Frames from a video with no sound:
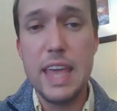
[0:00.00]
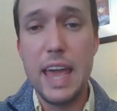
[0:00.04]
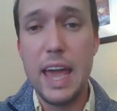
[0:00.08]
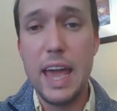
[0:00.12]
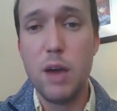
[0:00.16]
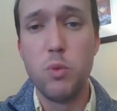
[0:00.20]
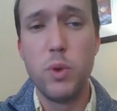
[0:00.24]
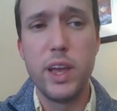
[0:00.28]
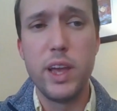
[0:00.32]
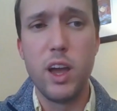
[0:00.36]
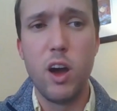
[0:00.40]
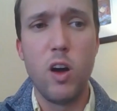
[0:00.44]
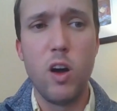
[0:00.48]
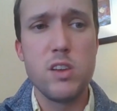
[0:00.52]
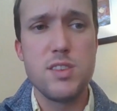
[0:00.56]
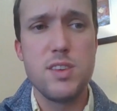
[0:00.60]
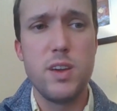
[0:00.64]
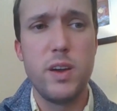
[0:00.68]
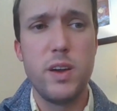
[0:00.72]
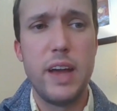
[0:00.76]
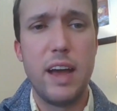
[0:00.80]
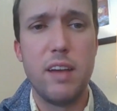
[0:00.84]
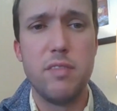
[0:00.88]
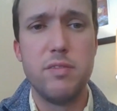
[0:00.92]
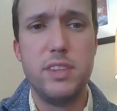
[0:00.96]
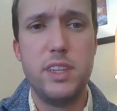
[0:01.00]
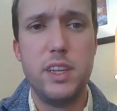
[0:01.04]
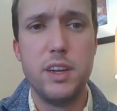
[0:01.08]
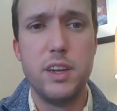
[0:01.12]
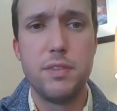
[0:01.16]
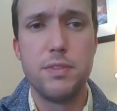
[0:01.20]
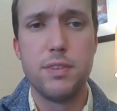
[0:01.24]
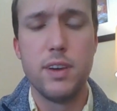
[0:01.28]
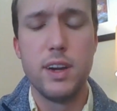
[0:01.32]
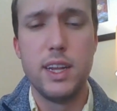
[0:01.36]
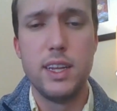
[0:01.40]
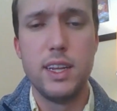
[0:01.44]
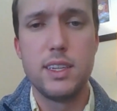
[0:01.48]
and we also have
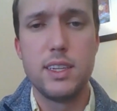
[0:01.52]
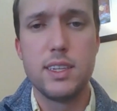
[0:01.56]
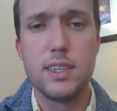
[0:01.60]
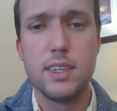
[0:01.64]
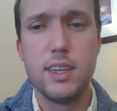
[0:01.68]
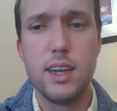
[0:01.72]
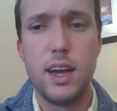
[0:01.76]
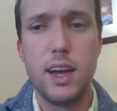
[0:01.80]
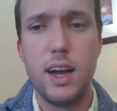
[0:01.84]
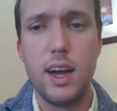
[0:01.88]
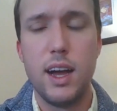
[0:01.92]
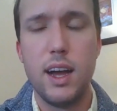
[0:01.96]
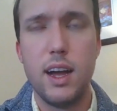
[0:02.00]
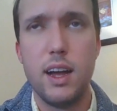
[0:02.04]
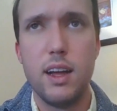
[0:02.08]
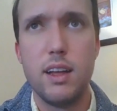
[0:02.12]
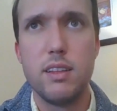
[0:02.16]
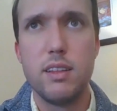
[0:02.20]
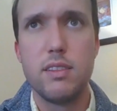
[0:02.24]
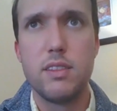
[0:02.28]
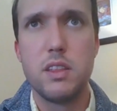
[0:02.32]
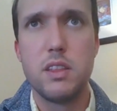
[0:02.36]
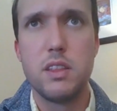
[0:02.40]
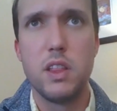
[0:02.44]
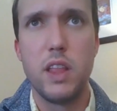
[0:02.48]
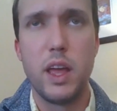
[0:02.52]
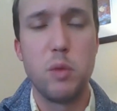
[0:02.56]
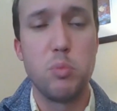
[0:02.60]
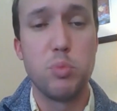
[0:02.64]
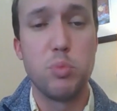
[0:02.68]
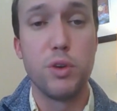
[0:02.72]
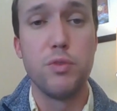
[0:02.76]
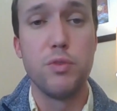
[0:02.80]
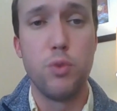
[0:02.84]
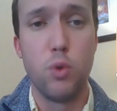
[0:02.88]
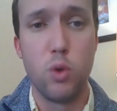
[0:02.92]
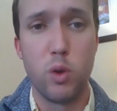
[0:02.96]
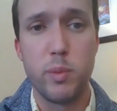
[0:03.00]
different like
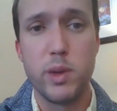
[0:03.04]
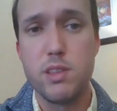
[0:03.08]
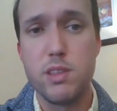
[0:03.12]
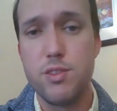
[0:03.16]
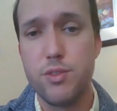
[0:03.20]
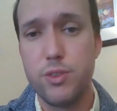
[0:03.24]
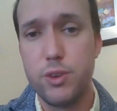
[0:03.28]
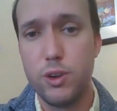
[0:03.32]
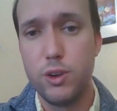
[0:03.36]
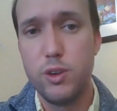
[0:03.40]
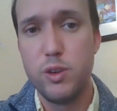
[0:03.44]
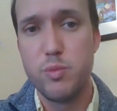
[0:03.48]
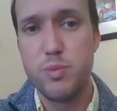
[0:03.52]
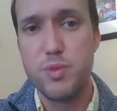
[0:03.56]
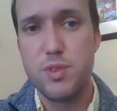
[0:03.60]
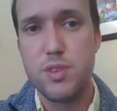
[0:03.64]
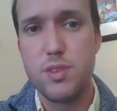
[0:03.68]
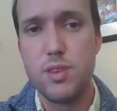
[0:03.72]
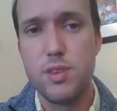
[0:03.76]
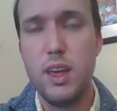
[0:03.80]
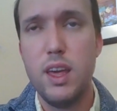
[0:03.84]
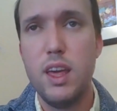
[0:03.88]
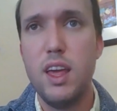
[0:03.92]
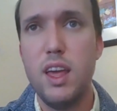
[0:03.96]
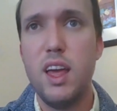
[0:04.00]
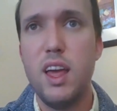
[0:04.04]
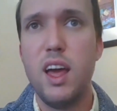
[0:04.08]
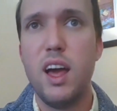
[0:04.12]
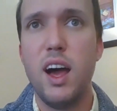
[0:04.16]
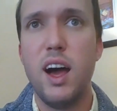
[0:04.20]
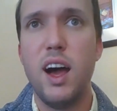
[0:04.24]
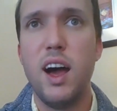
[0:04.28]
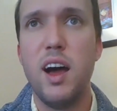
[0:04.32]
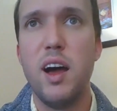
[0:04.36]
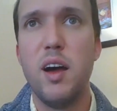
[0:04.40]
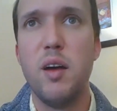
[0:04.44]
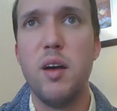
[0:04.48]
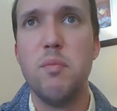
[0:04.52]
performance groups.
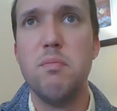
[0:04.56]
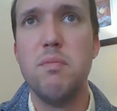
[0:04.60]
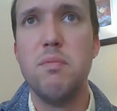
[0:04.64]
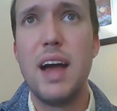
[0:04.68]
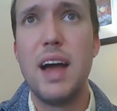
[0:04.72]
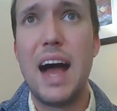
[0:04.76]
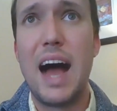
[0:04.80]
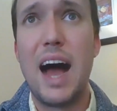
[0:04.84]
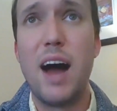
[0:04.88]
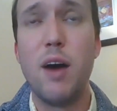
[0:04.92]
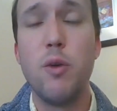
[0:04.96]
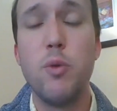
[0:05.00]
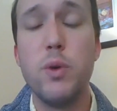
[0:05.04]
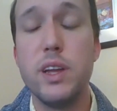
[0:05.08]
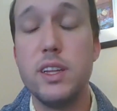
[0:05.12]
I